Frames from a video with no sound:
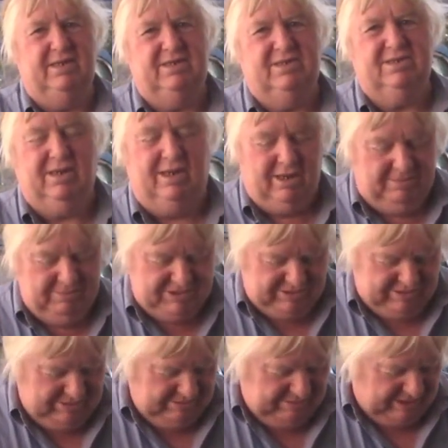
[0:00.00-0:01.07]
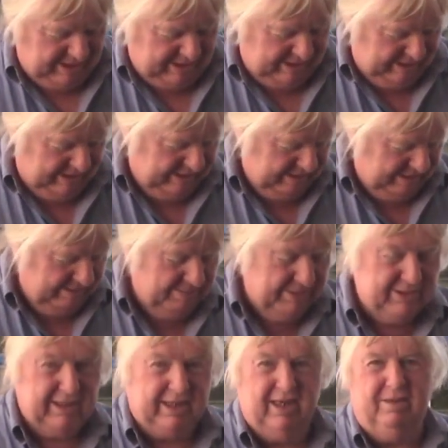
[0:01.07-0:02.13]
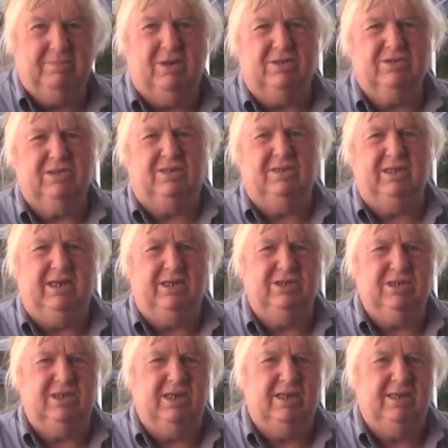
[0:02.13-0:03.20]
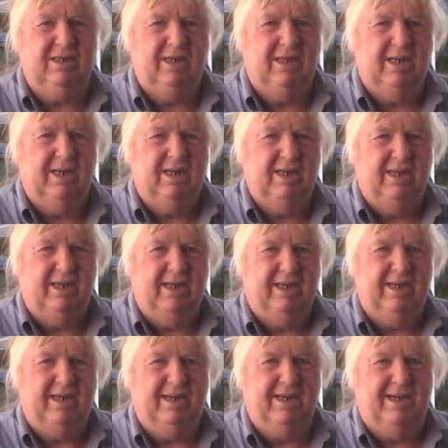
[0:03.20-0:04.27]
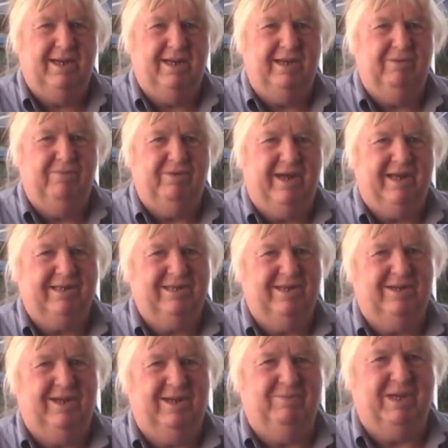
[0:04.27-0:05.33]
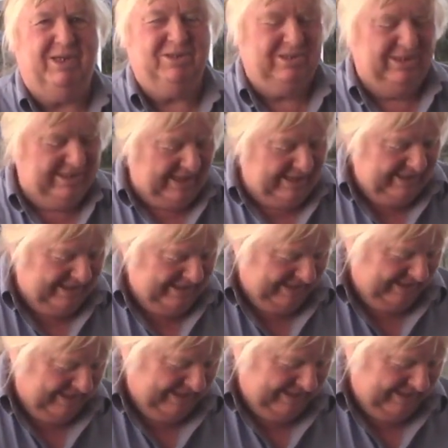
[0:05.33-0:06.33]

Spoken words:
it's time to put the gearbox on the engine. In fact, I've actually done it.